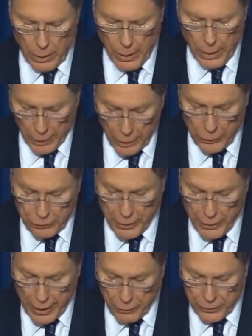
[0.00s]
and
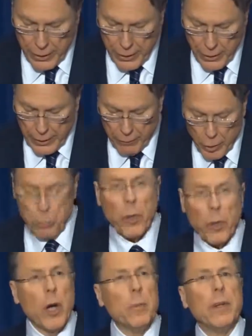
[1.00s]
Undersecretary of the
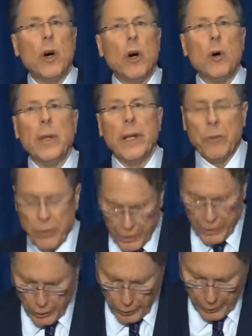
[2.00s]
Department of Homeland
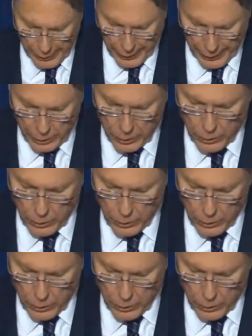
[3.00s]
Security